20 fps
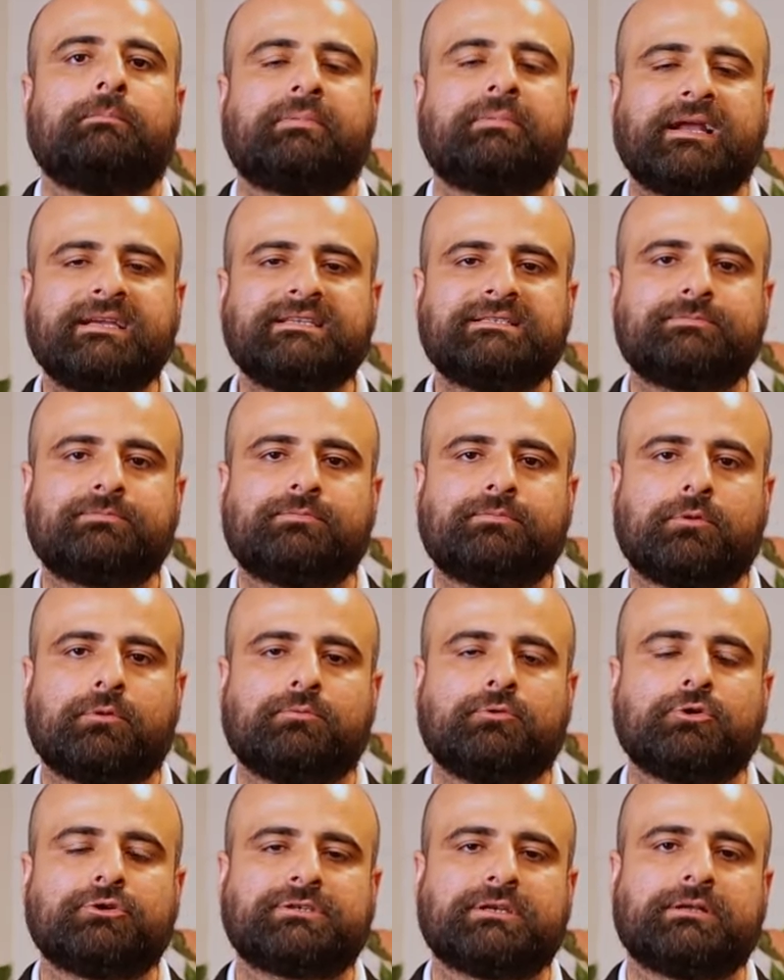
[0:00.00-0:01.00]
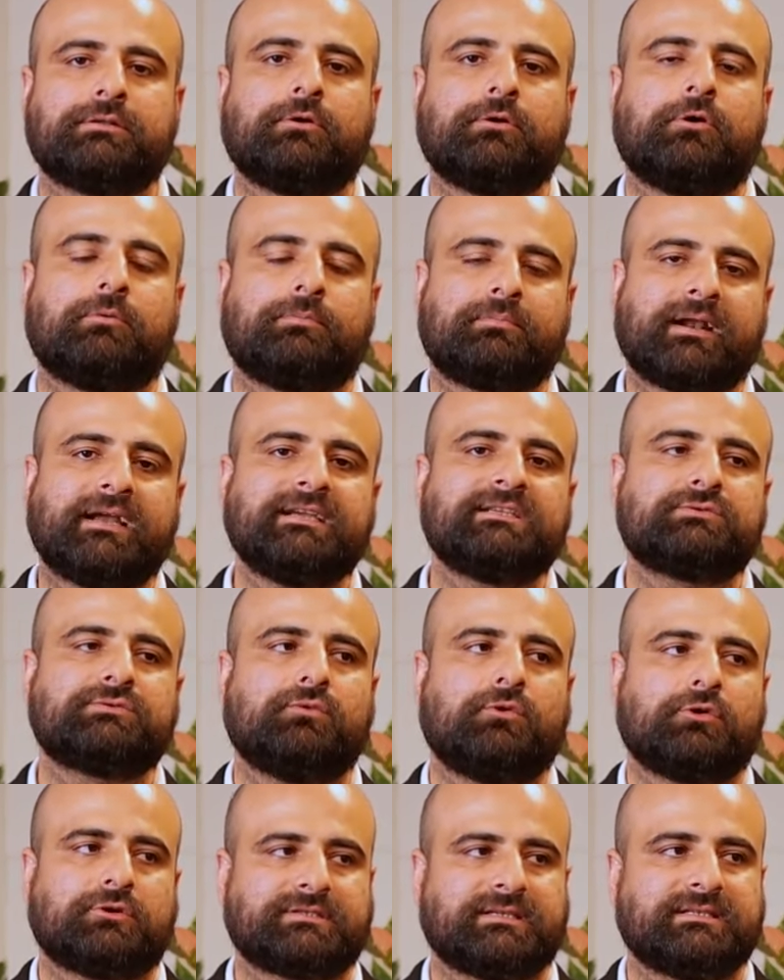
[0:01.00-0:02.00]
price promotion or price
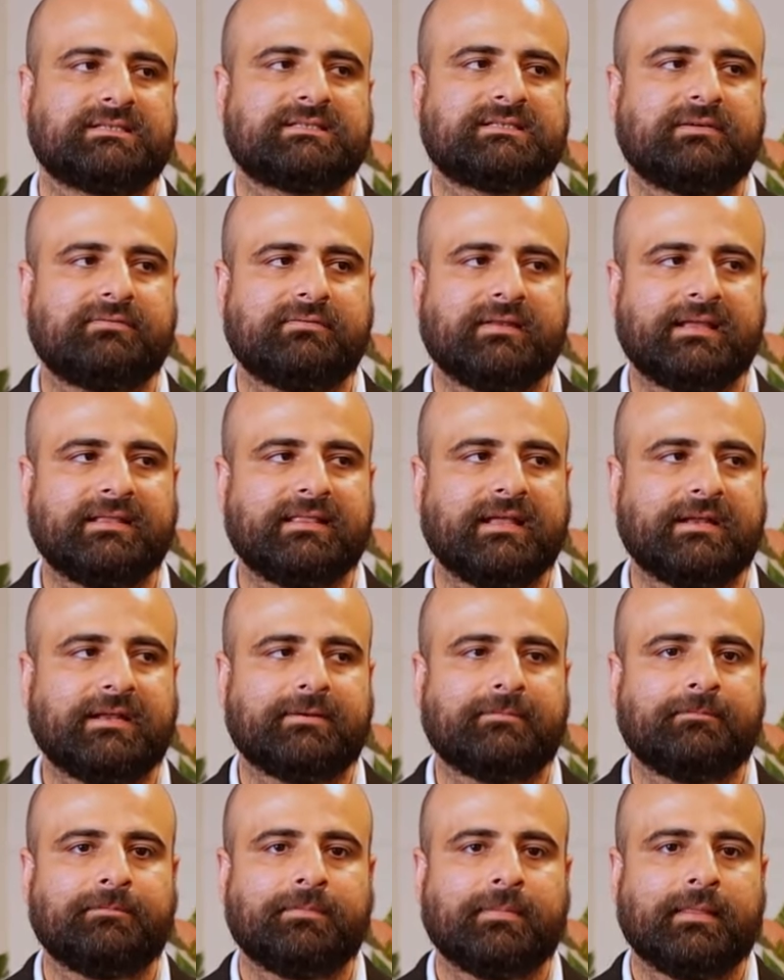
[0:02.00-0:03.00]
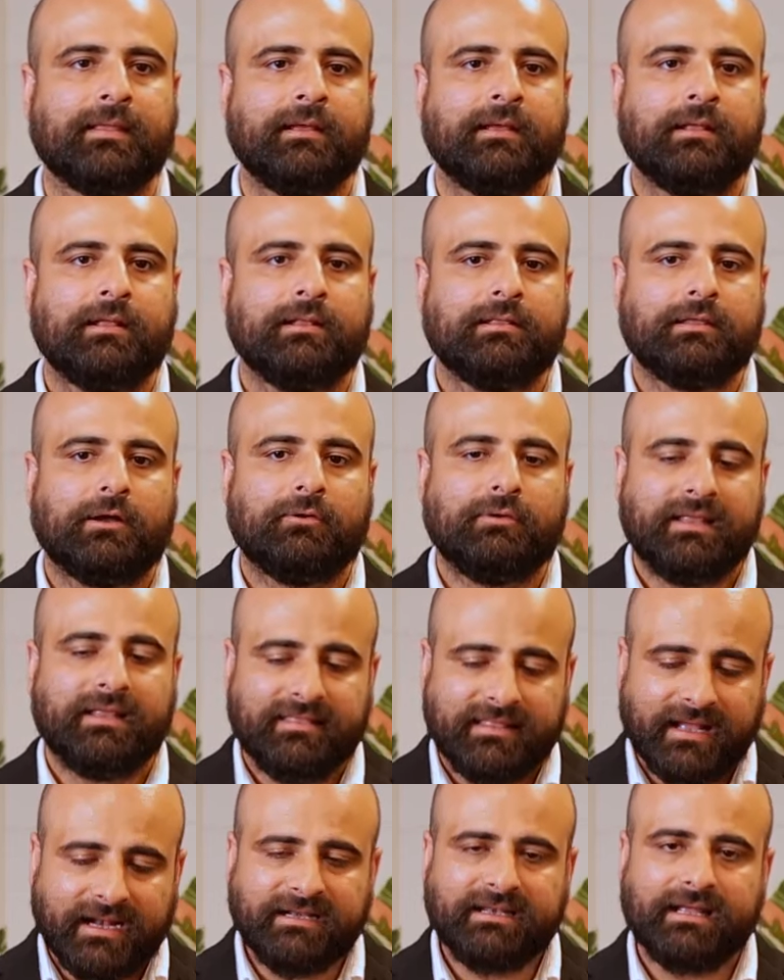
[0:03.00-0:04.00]
wars and stuff like that. Now, in
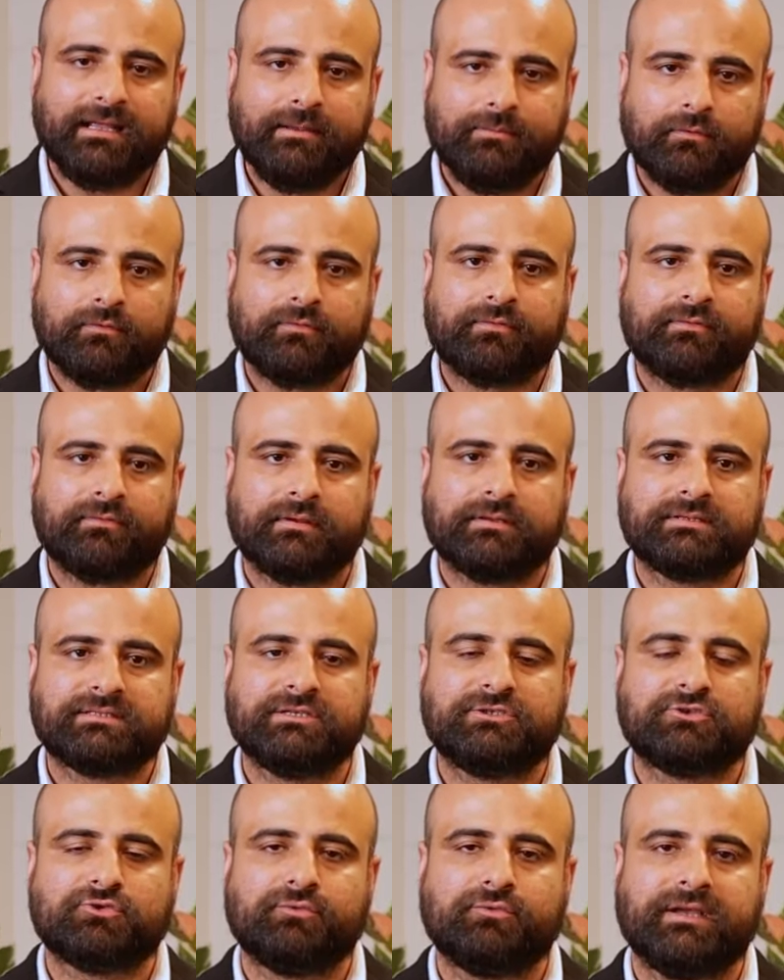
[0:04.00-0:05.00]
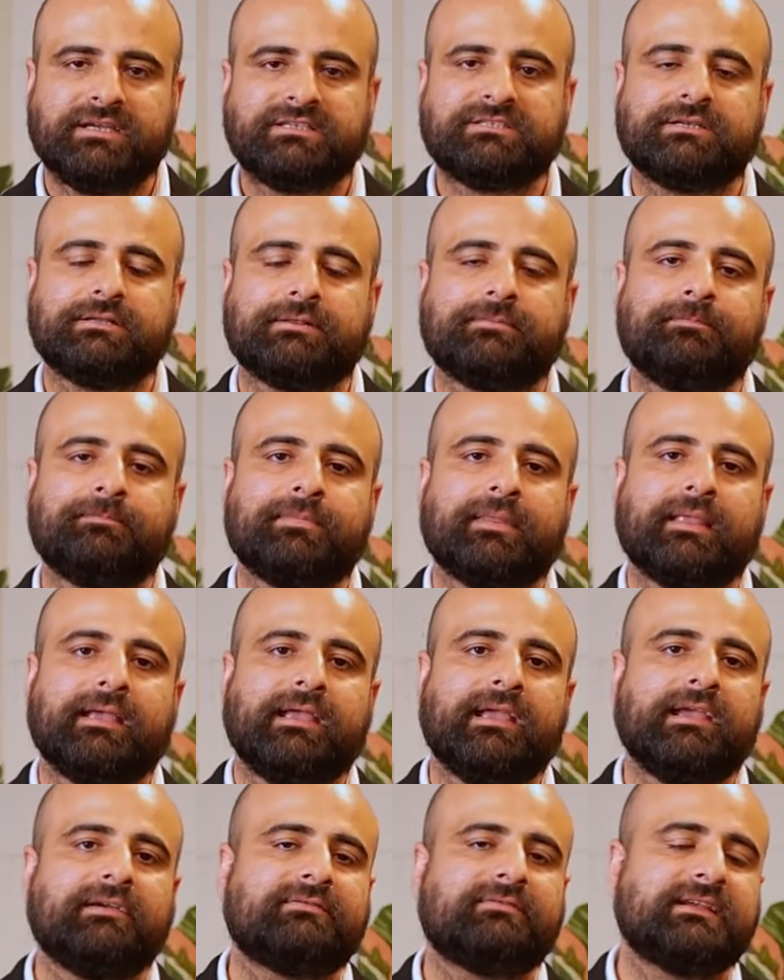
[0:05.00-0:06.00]
that type of situation,
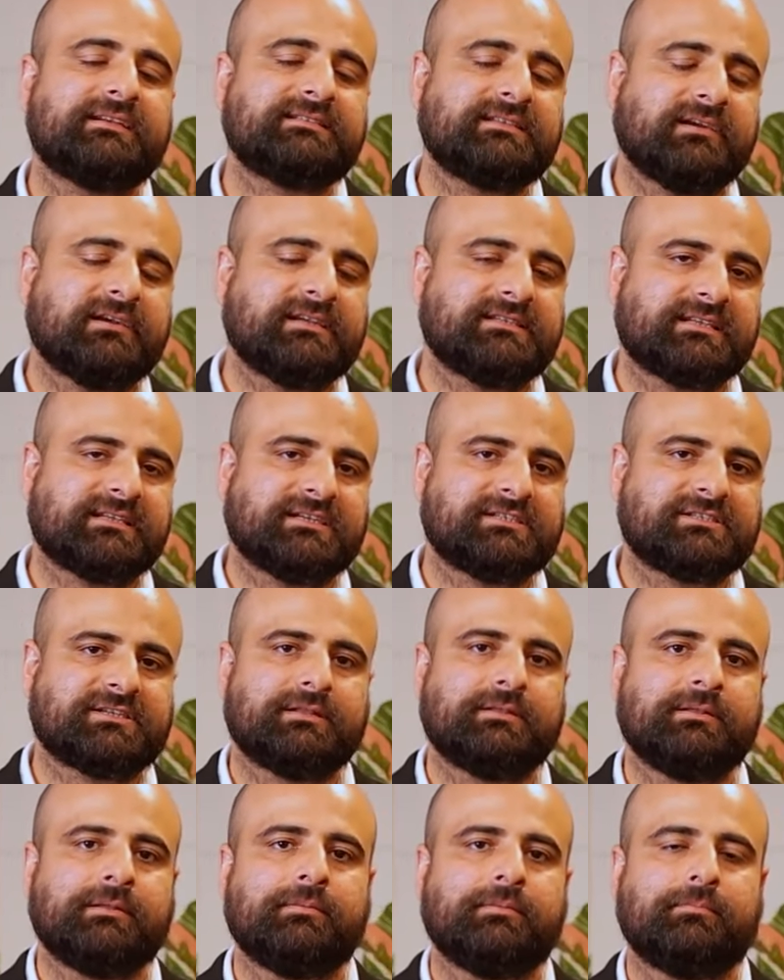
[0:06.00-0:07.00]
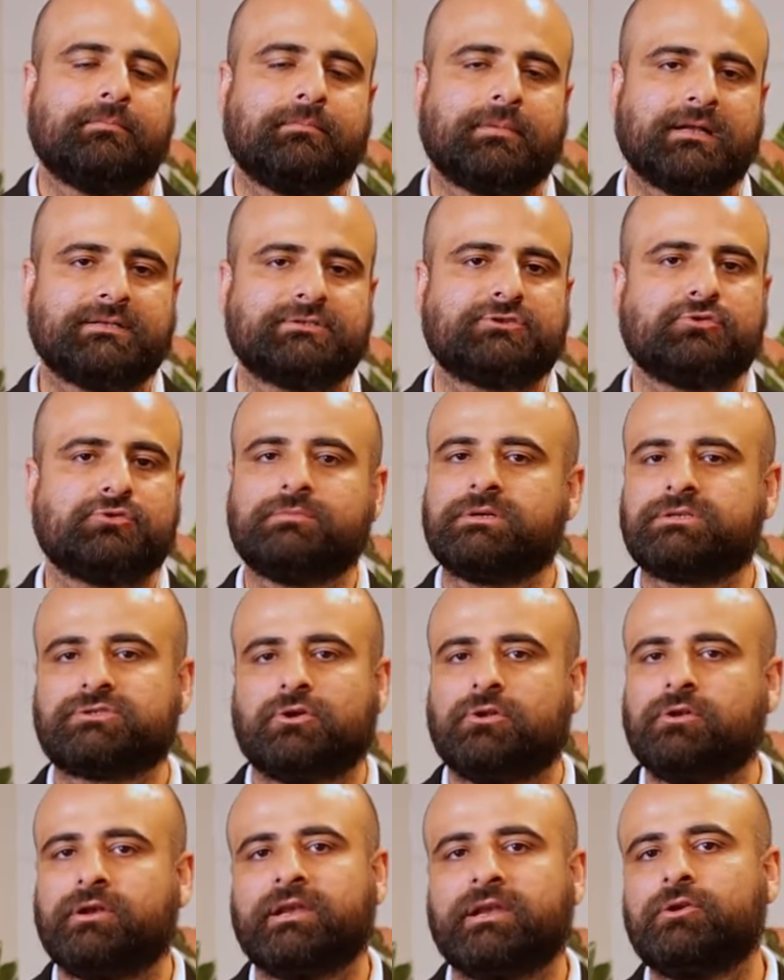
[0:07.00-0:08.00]
if there's a recession, consumers
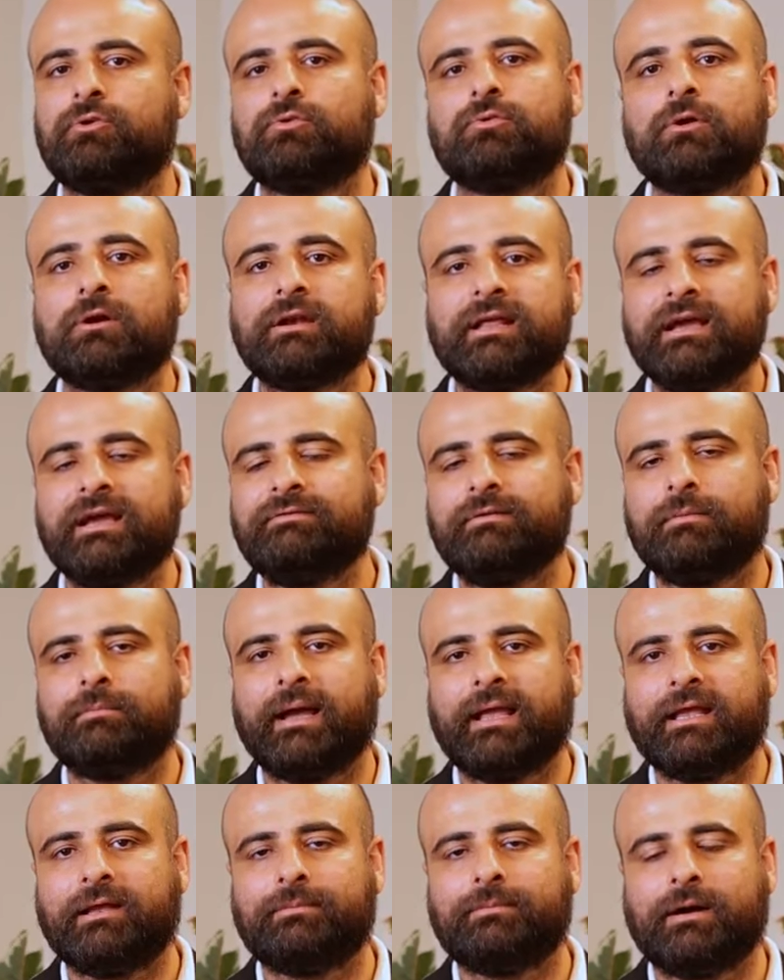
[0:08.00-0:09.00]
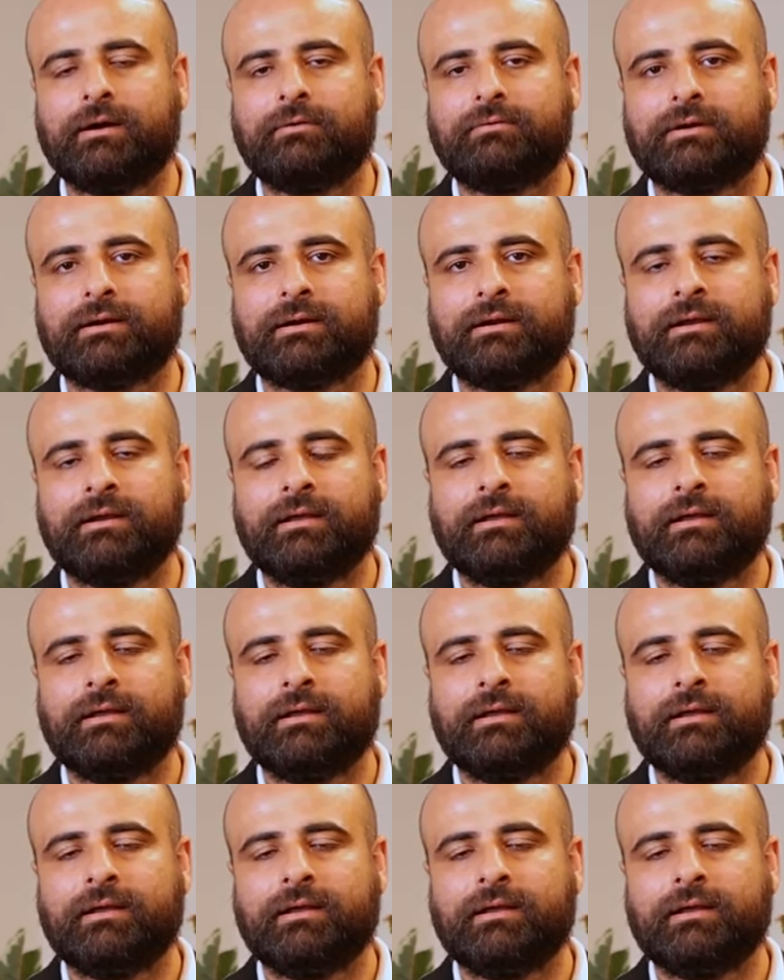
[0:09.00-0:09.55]
already do not have a buying power.